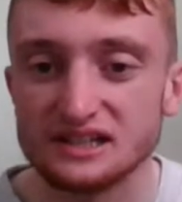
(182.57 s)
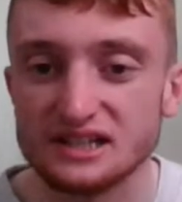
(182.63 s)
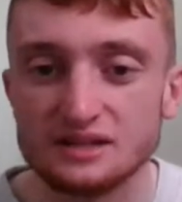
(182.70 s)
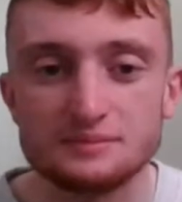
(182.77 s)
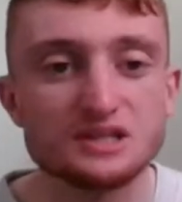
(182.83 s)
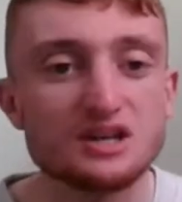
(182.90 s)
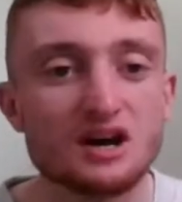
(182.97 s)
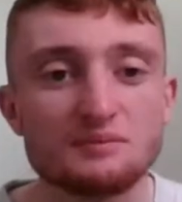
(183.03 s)
Libby
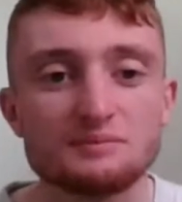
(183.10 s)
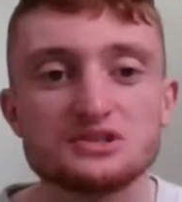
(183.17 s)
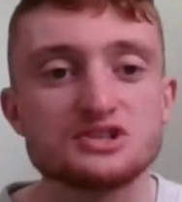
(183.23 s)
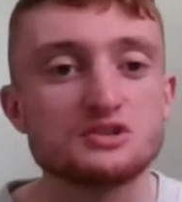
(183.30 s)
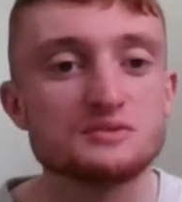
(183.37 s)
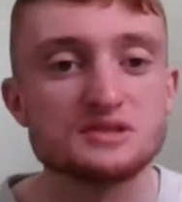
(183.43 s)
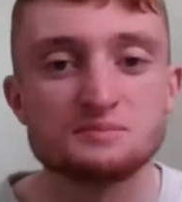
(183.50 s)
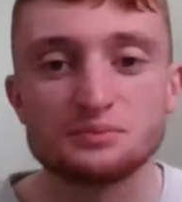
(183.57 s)
Coppinger
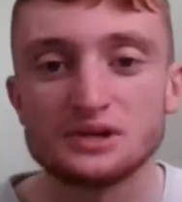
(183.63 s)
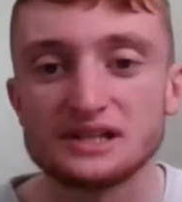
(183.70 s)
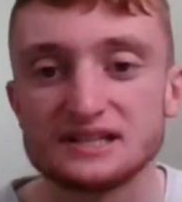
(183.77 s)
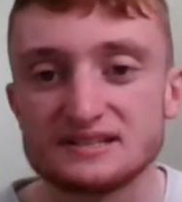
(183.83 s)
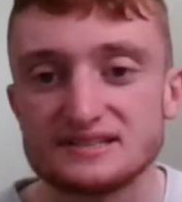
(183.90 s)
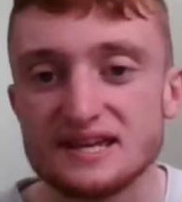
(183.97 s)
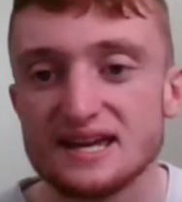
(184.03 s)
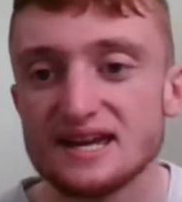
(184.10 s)
was brilliant.
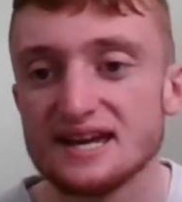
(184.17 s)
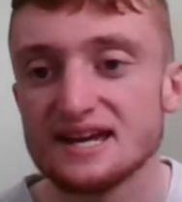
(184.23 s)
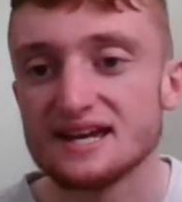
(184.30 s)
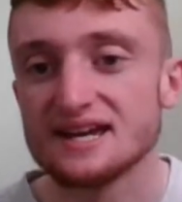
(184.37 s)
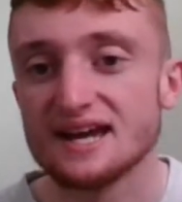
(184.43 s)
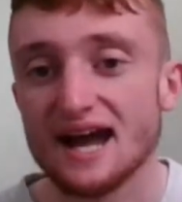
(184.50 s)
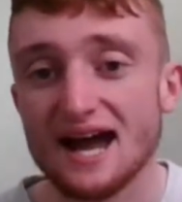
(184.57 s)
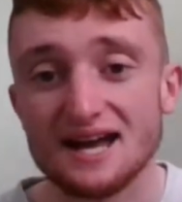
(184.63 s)

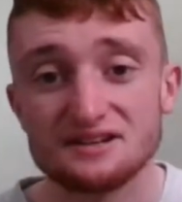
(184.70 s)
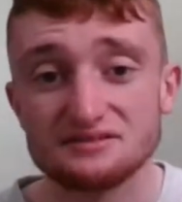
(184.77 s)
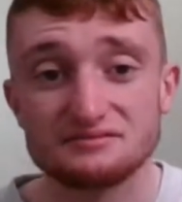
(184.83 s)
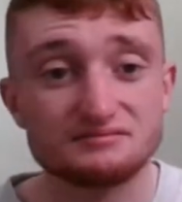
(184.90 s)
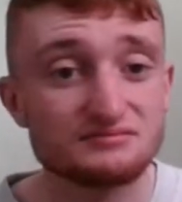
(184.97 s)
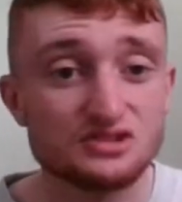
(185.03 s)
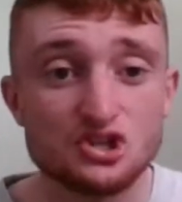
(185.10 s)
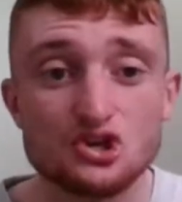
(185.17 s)
And
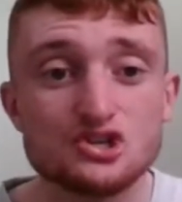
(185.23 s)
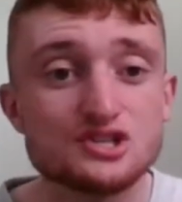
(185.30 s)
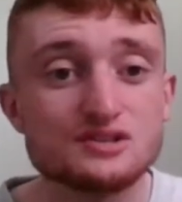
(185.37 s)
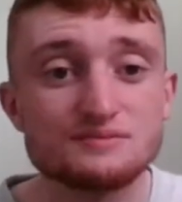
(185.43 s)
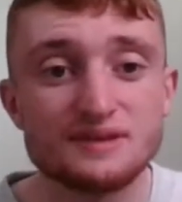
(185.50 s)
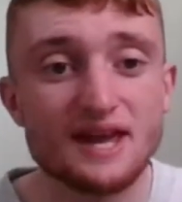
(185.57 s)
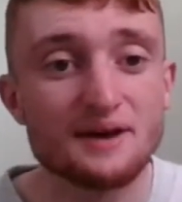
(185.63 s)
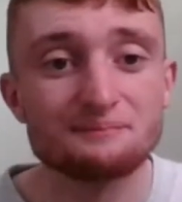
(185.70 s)
just,
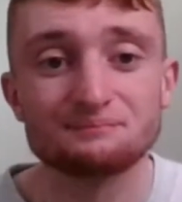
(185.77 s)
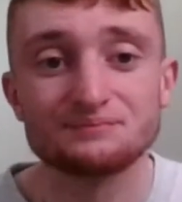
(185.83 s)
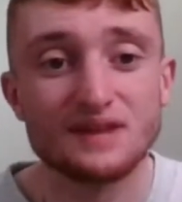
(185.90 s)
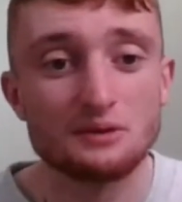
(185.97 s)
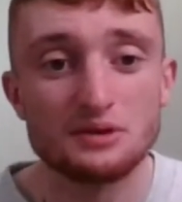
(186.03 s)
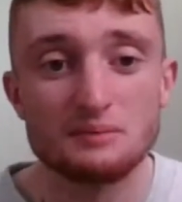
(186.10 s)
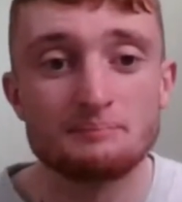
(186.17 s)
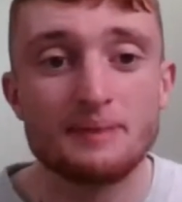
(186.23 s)
yeah, they were
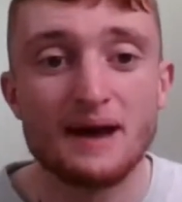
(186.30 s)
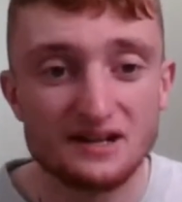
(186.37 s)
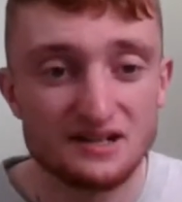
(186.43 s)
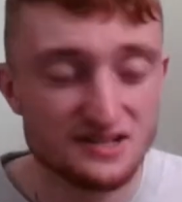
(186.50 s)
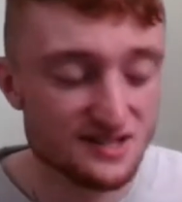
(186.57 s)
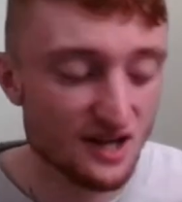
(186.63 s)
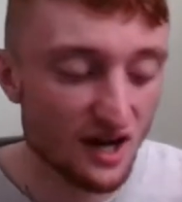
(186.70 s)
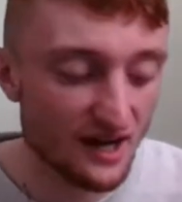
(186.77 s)
the better
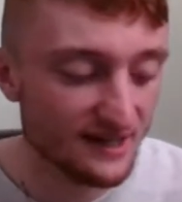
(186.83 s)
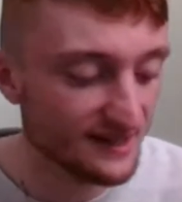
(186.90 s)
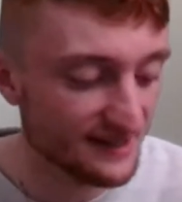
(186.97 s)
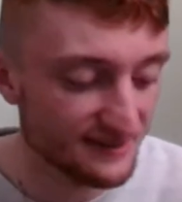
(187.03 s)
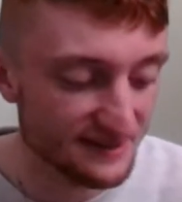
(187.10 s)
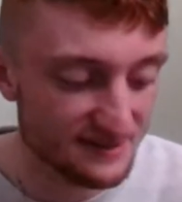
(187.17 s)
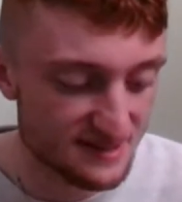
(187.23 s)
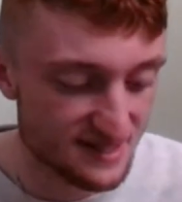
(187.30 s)
side, and they
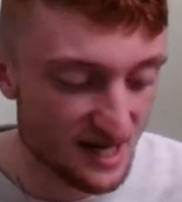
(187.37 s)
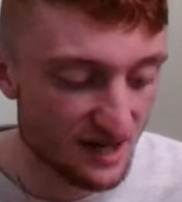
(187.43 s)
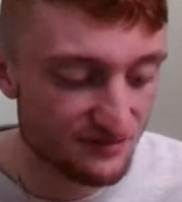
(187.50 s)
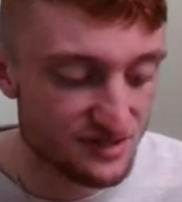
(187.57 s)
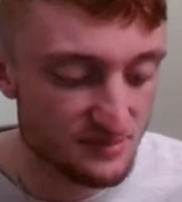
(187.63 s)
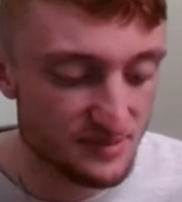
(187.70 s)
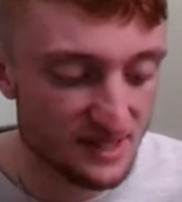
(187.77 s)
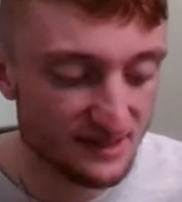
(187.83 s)
deserve
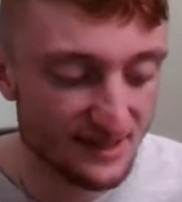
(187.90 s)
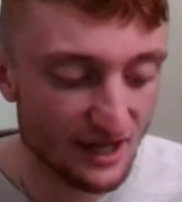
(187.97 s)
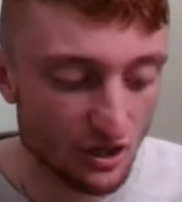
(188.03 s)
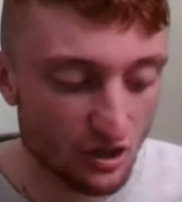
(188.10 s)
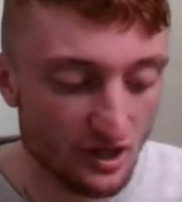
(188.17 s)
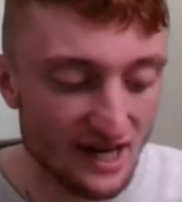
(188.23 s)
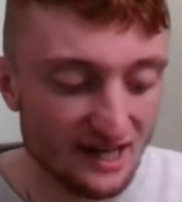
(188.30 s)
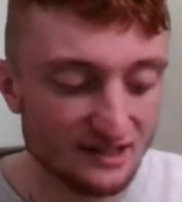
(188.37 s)
to be in that
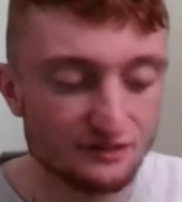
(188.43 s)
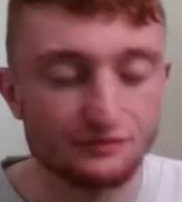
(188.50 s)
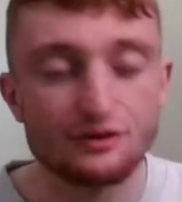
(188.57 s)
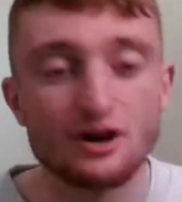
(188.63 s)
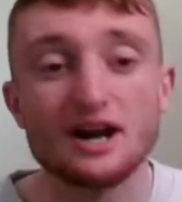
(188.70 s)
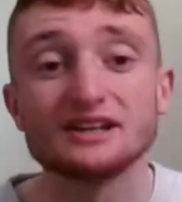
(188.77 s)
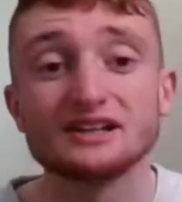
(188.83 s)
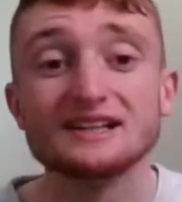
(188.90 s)
All-Ireland
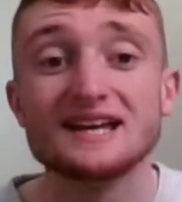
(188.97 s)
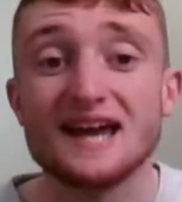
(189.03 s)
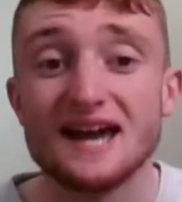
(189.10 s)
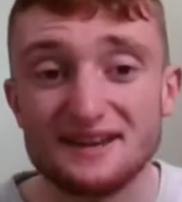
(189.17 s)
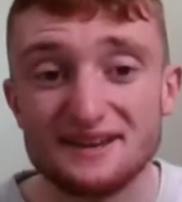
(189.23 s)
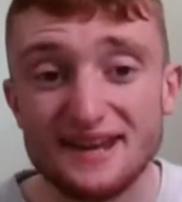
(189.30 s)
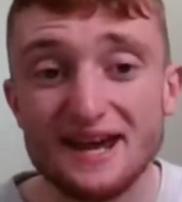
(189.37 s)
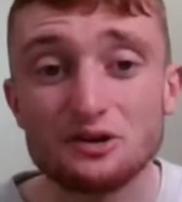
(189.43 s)
final.
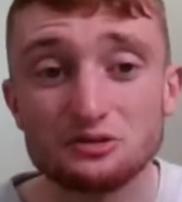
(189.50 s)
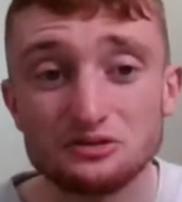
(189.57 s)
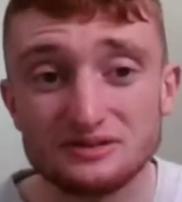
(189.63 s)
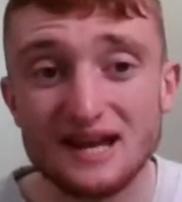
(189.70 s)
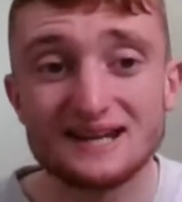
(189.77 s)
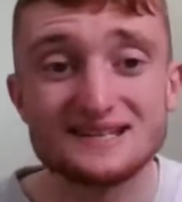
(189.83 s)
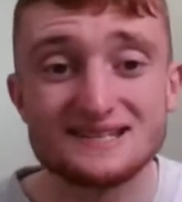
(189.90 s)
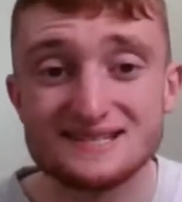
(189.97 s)
Now,
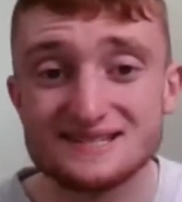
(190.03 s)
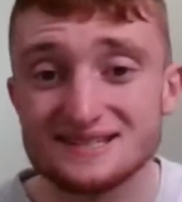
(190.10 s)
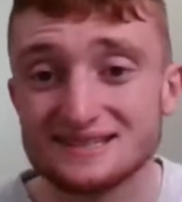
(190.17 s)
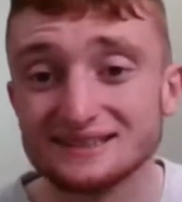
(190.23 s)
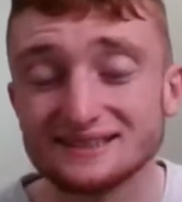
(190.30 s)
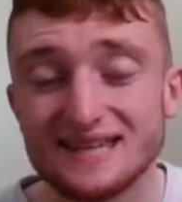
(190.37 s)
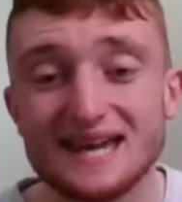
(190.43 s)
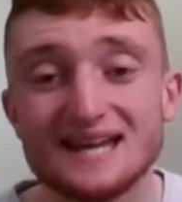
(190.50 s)
that is
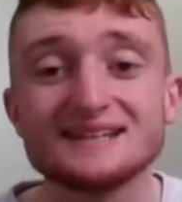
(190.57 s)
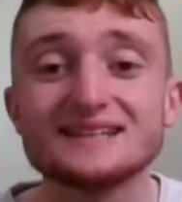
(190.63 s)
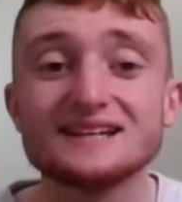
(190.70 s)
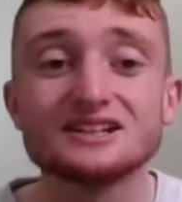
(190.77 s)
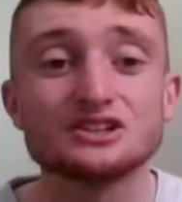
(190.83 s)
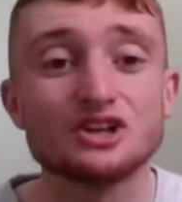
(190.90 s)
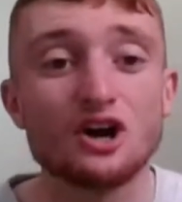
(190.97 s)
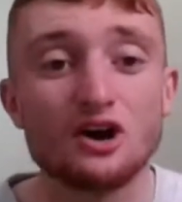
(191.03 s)
Kilkenny
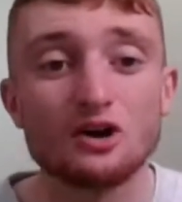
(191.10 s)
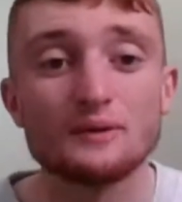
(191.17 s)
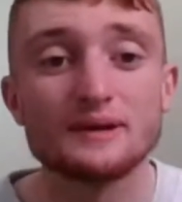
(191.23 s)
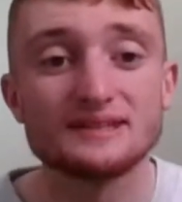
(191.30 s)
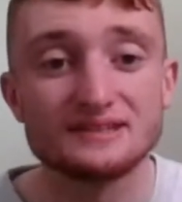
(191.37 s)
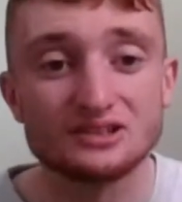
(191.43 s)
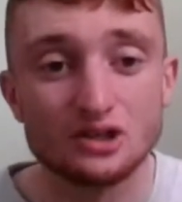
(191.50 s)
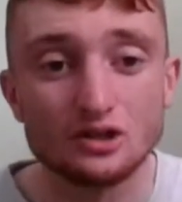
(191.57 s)
and Galway
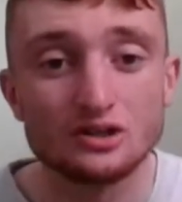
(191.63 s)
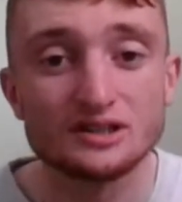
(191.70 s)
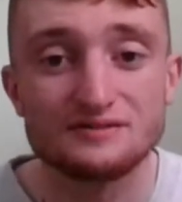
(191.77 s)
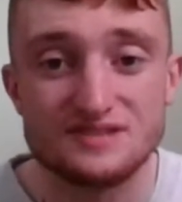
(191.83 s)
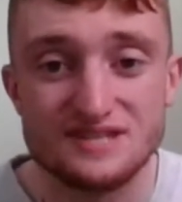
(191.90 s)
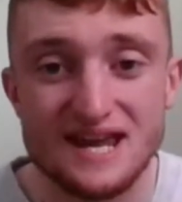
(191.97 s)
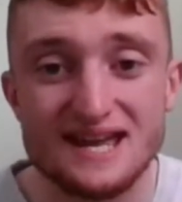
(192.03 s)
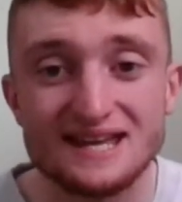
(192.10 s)
that Cork have
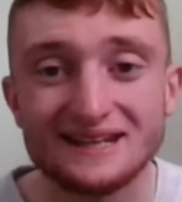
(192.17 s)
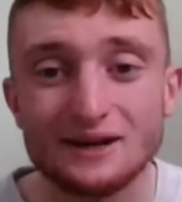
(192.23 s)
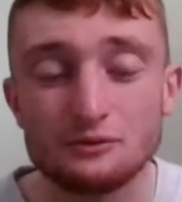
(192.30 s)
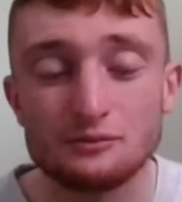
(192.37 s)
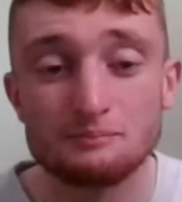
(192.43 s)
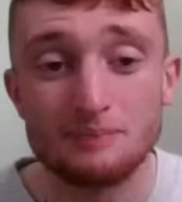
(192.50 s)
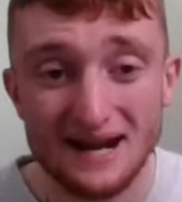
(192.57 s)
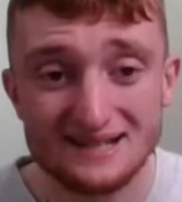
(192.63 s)
taken out
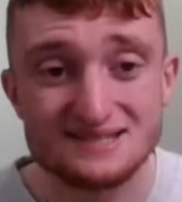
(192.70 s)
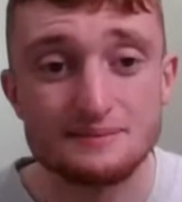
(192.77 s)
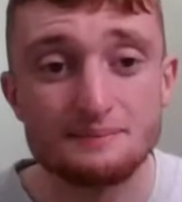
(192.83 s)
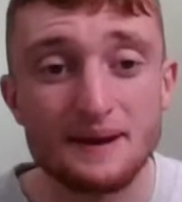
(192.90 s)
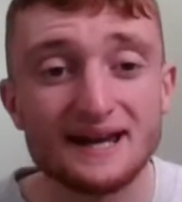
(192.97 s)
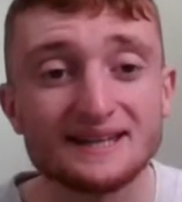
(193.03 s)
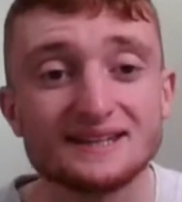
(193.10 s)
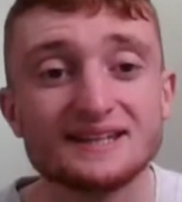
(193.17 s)

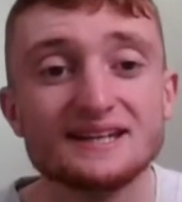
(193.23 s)
back-to-back